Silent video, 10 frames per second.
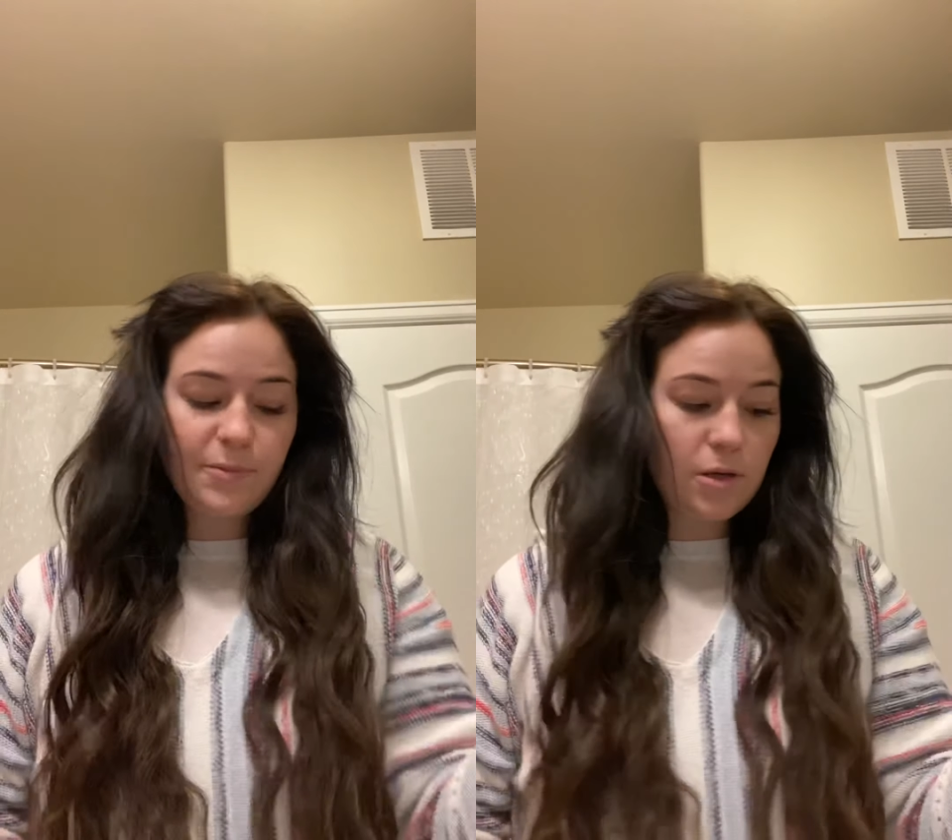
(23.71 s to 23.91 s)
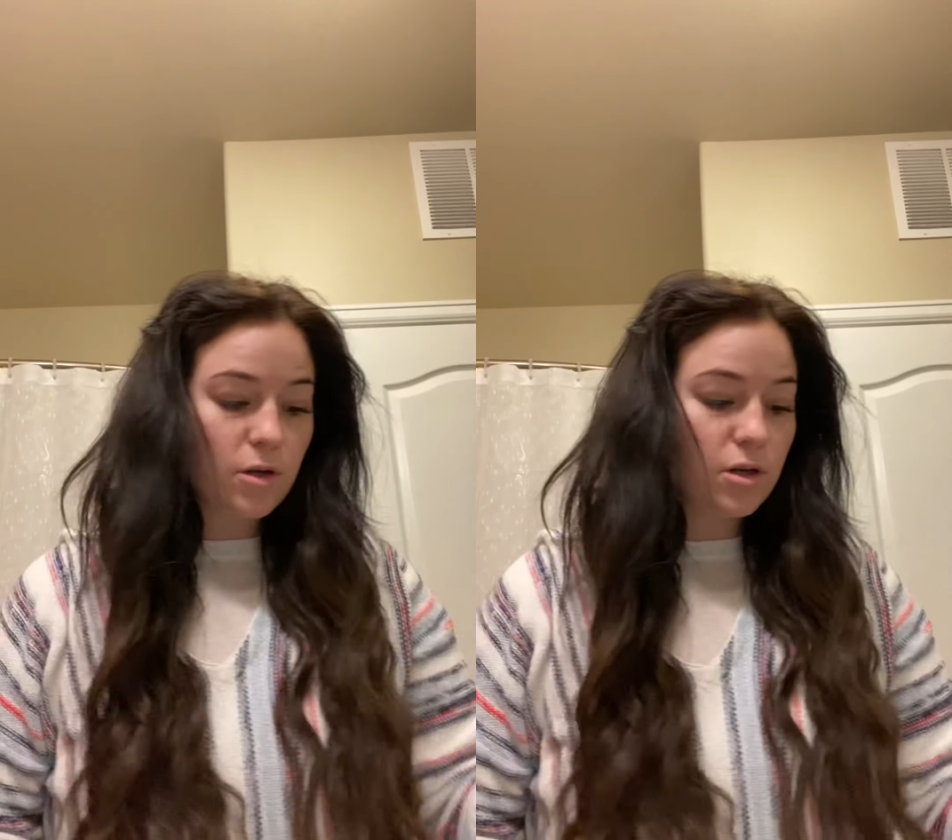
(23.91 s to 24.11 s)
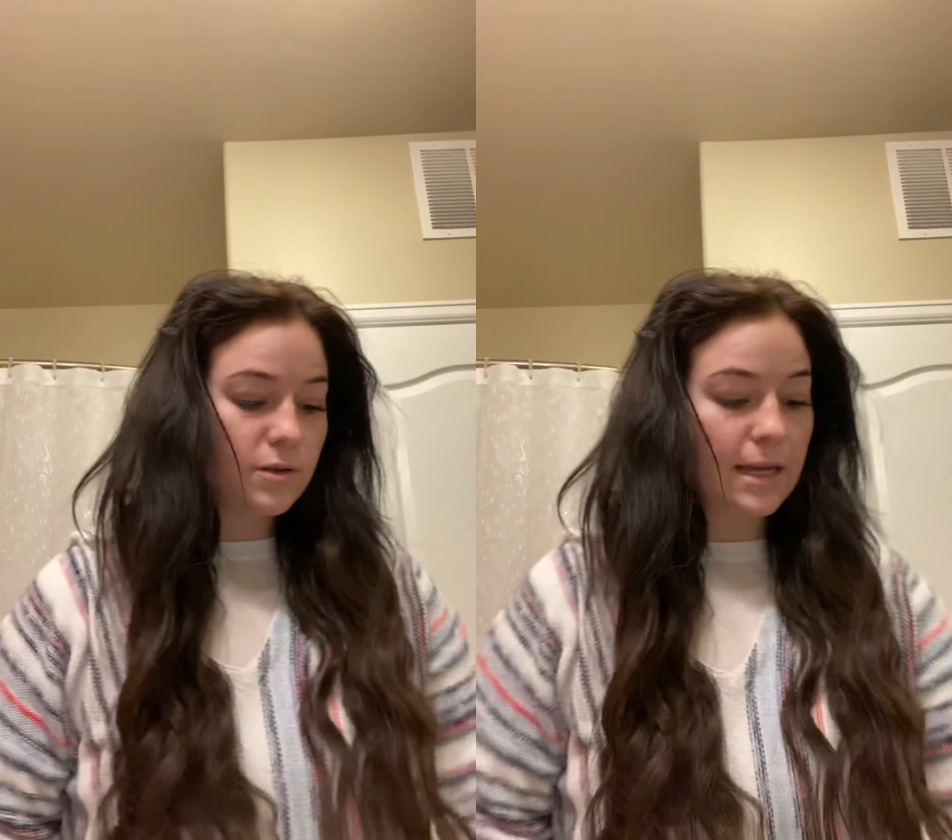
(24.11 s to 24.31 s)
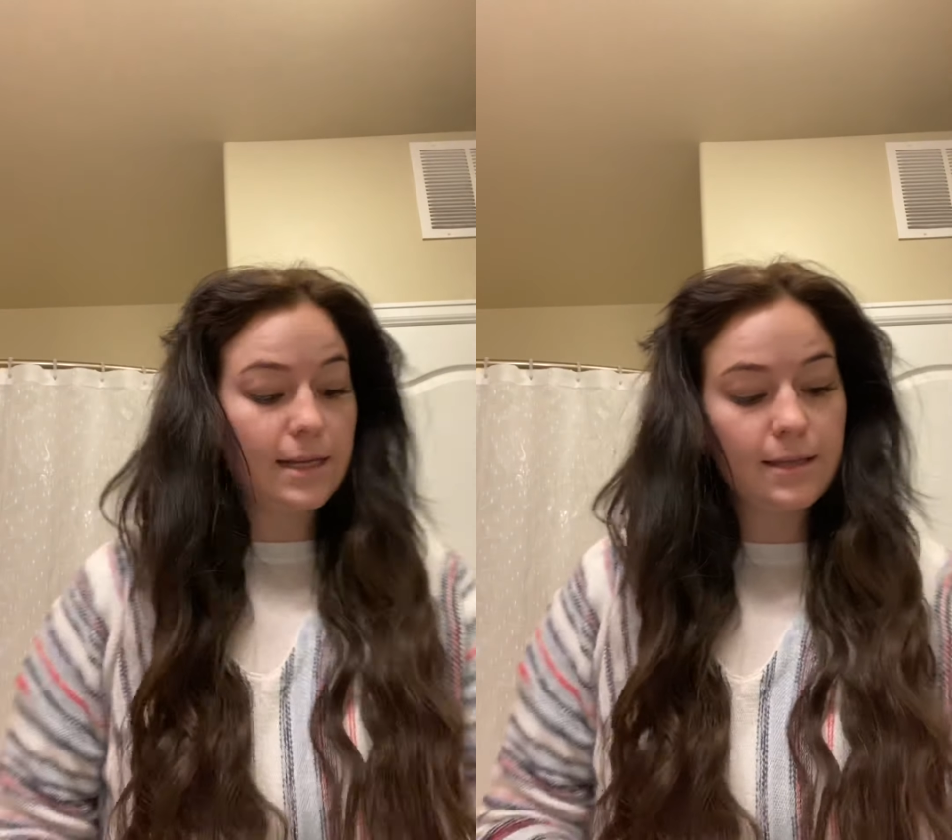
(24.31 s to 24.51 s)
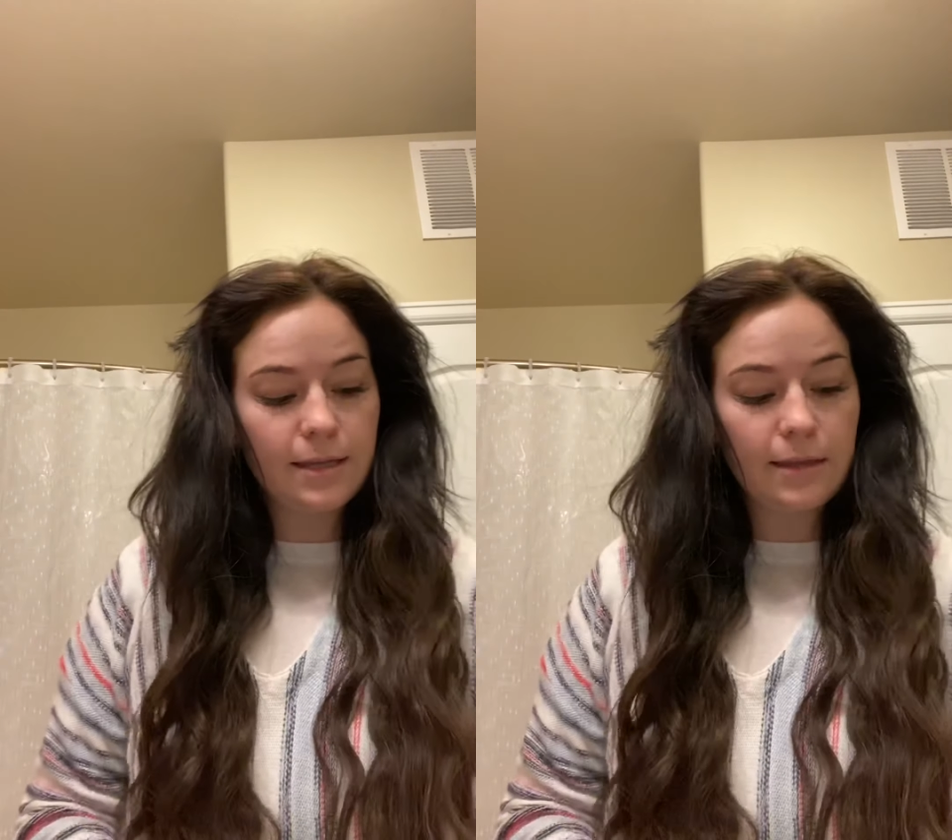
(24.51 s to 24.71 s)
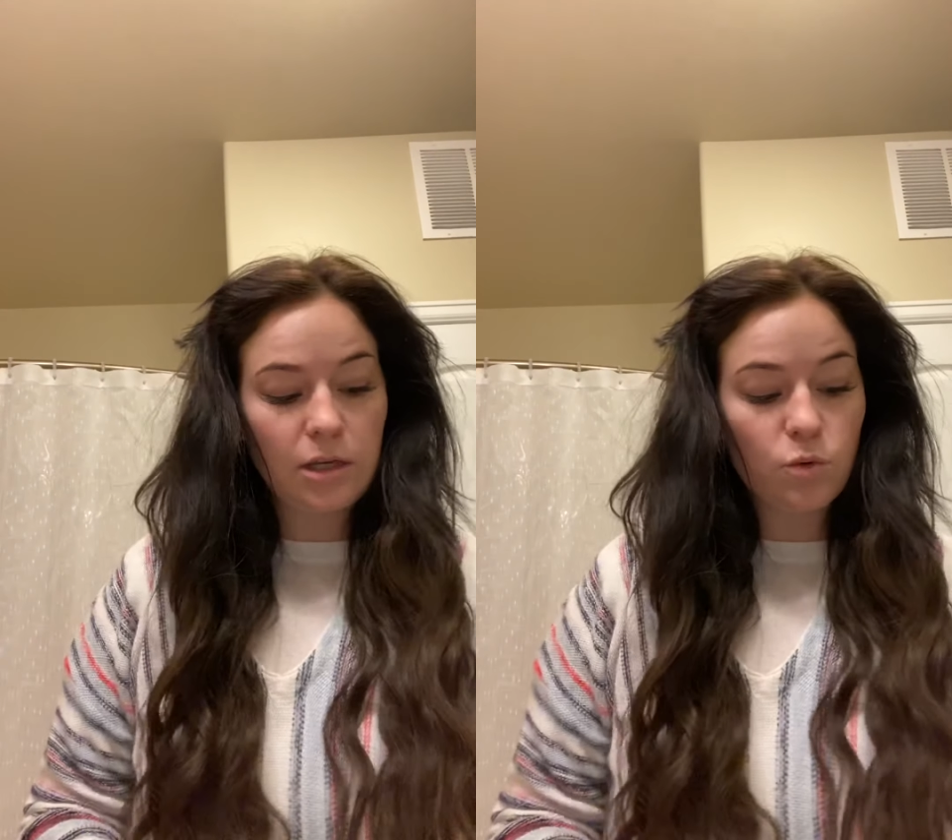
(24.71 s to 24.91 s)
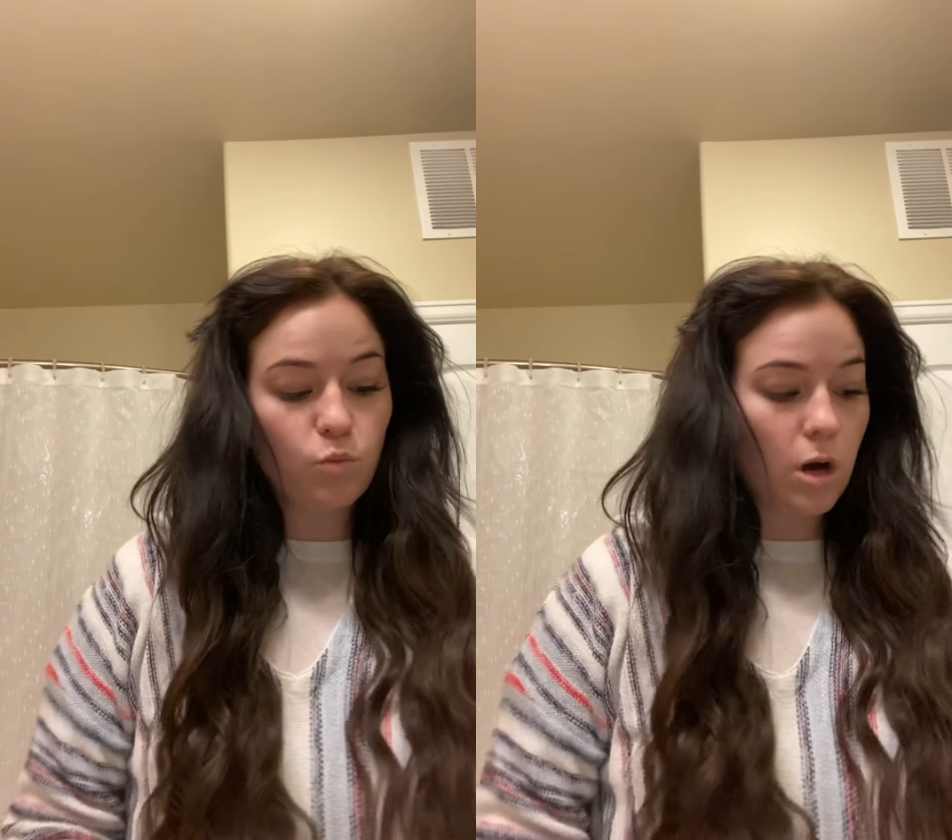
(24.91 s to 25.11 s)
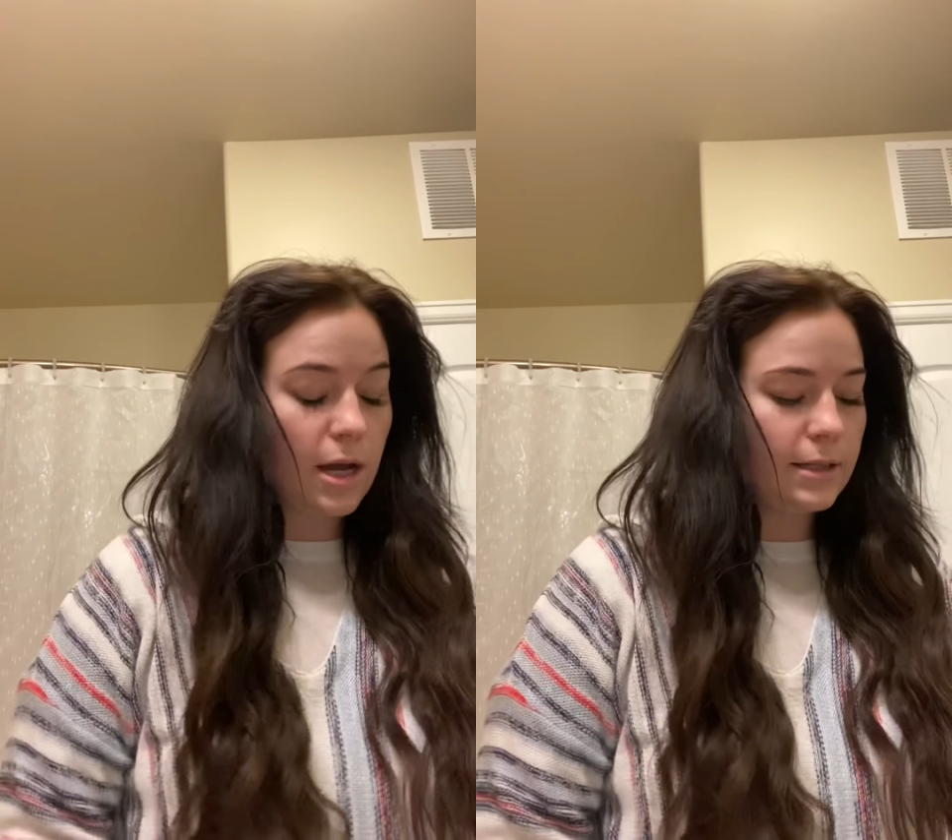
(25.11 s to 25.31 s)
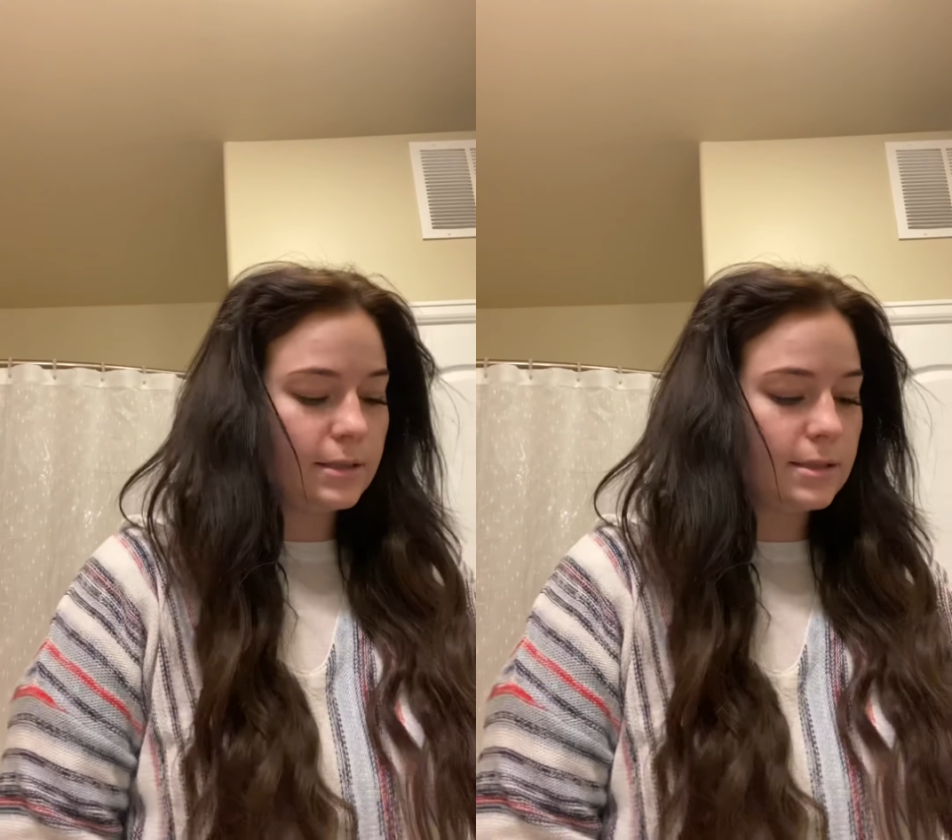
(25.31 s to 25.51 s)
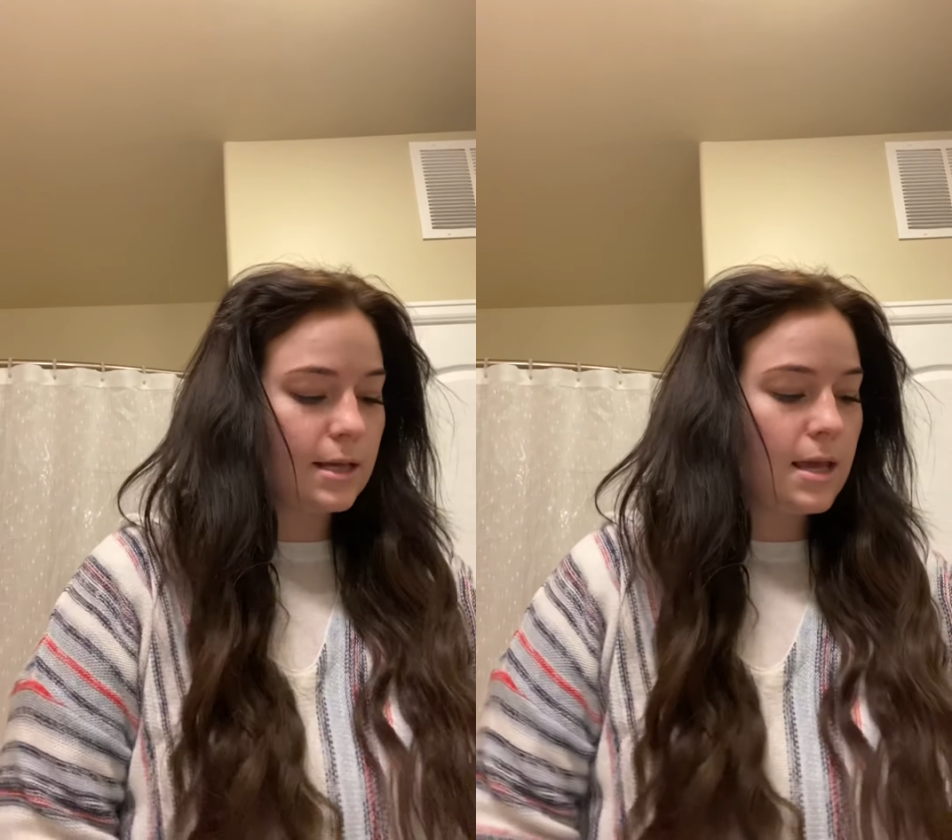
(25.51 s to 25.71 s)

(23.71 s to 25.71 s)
but you can use anything that you want.